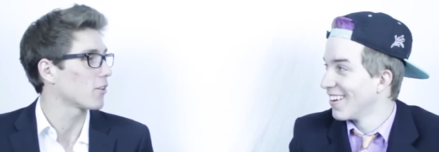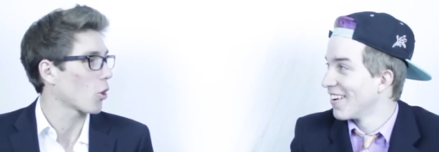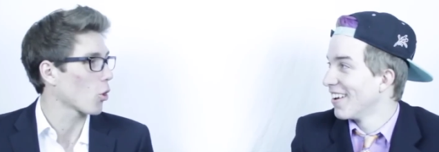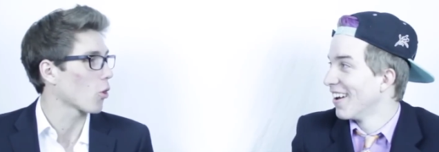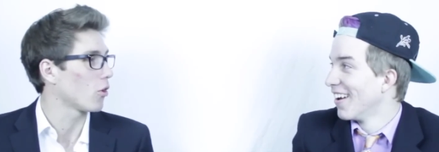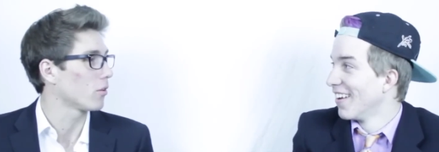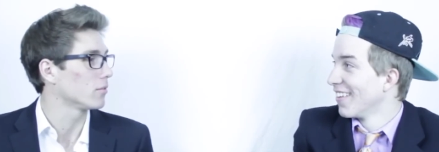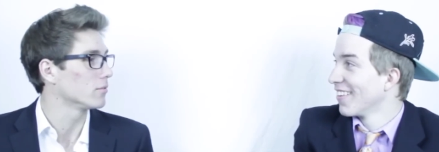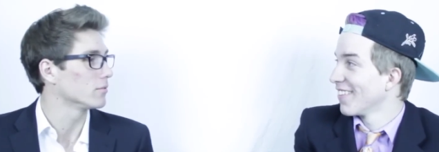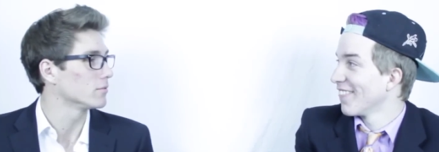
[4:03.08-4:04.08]

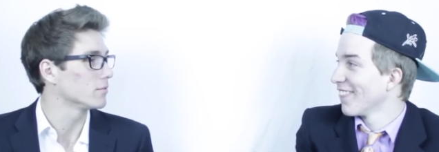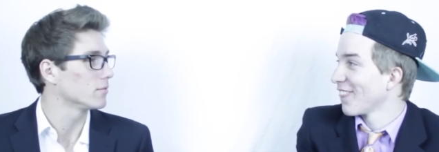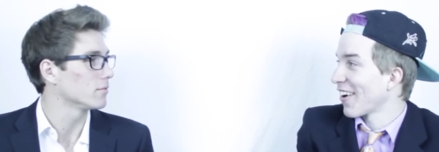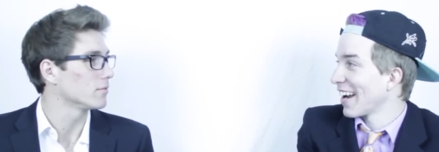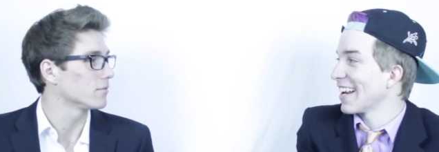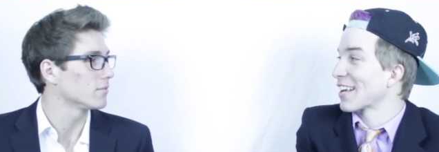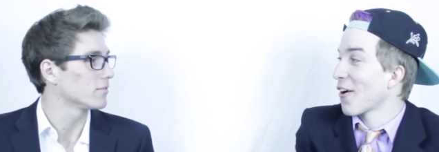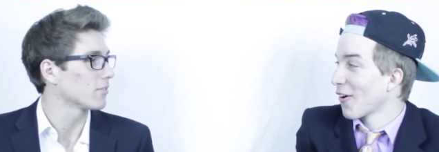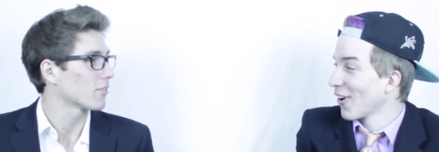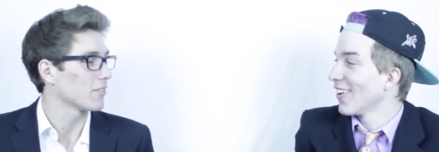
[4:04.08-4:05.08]
Speaker 1: hurl.
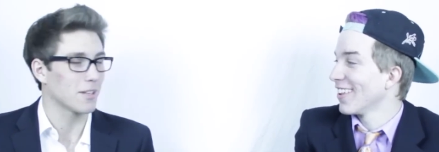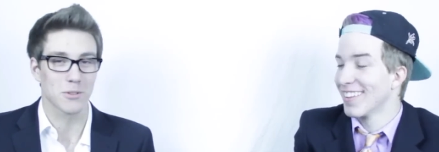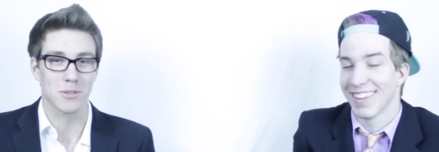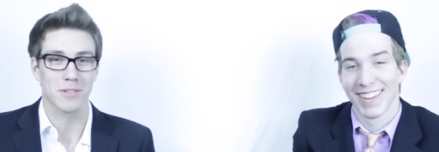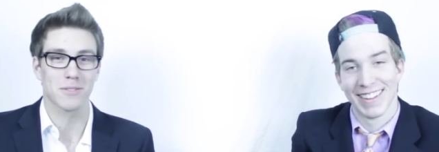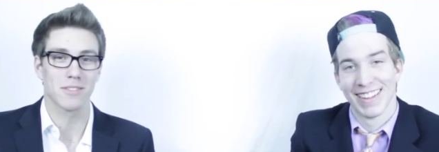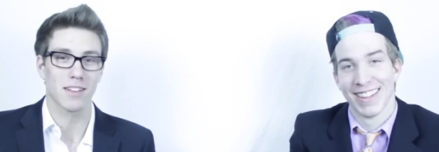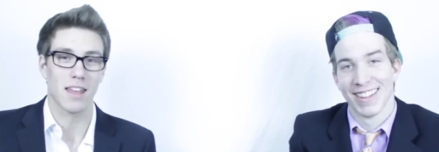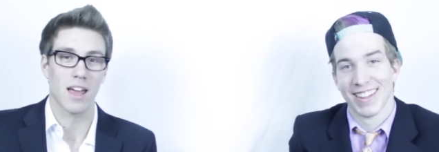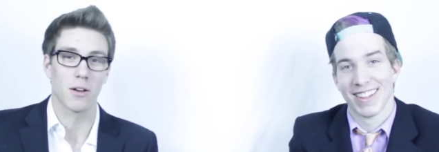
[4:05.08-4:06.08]
Raining hurl. It was,
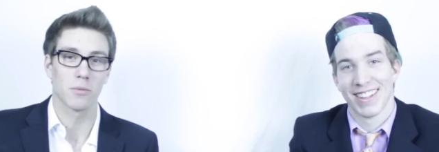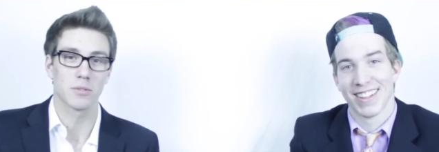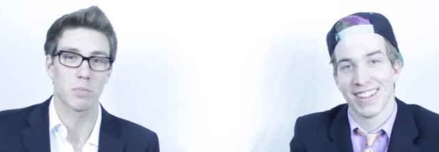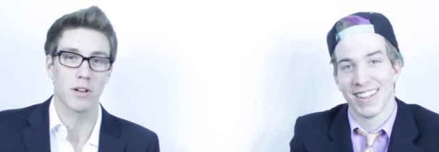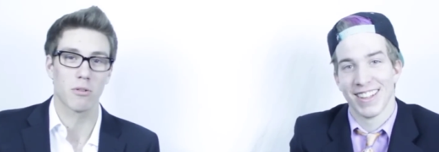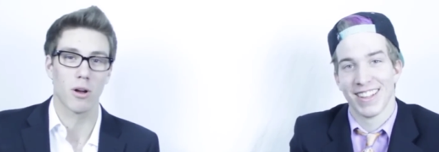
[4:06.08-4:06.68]
Speaker 2: yeah, it was
Speaker 1: pretty